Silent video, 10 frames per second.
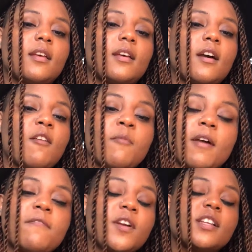Of my
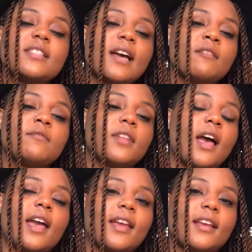first time
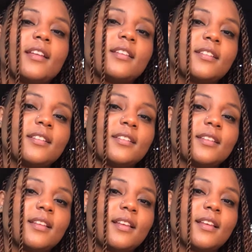flying,
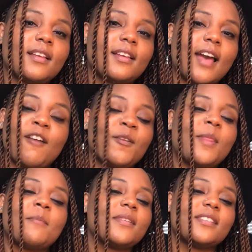I
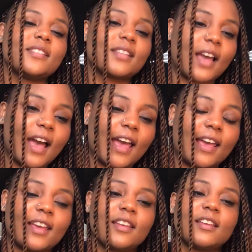remember the
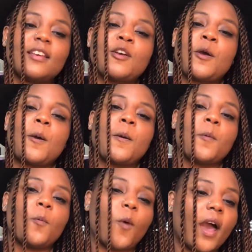sky,
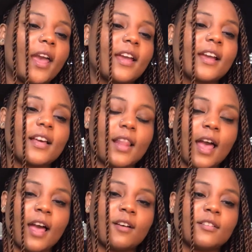white
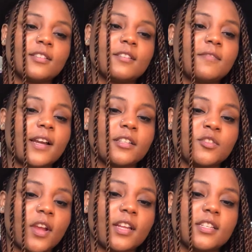clouds of
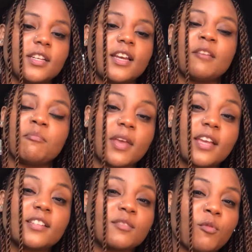hydrangea and
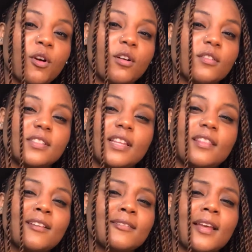pink swirls that
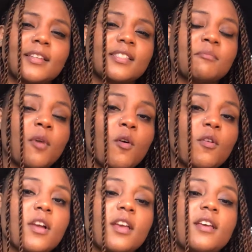looked like
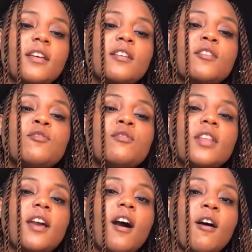smoke.
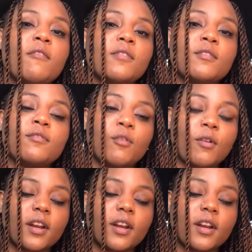Cooling off the Florida